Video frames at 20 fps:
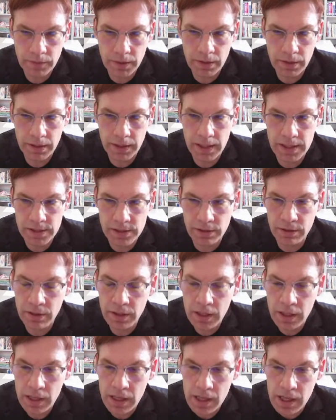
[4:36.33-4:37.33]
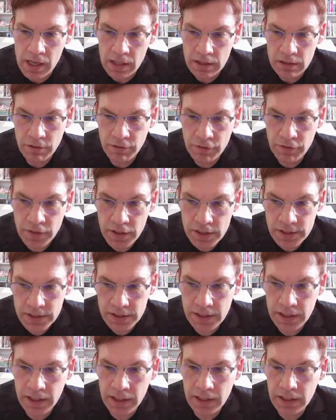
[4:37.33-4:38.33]
Okay, so the
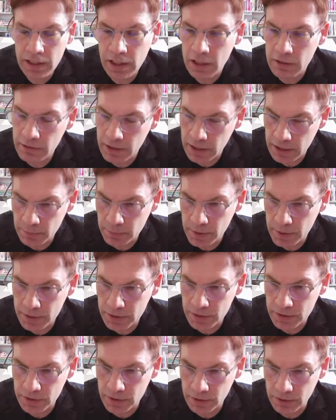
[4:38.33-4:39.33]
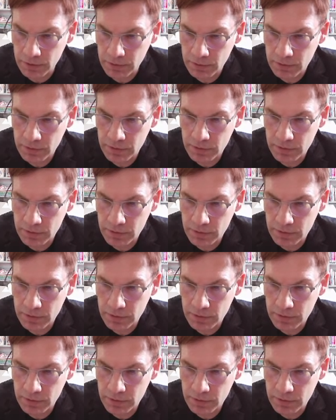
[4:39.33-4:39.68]
first thing I recommend you do